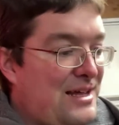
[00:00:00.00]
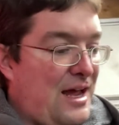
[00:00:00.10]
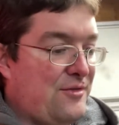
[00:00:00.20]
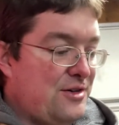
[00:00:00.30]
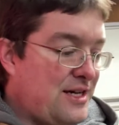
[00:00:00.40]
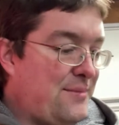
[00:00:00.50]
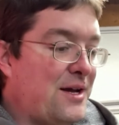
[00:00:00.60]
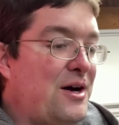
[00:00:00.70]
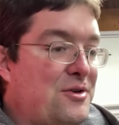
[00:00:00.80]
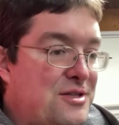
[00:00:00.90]
Every time
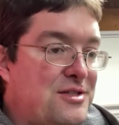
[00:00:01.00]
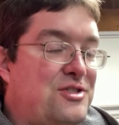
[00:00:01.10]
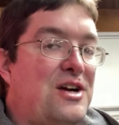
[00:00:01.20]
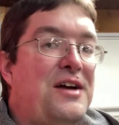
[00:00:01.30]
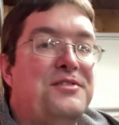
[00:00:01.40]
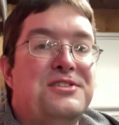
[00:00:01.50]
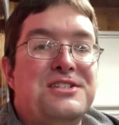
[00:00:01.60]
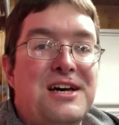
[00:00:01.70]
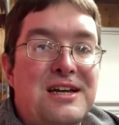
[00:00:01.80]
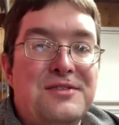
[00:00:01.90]
I go to the driver's
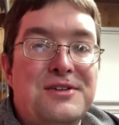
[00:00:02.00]
side of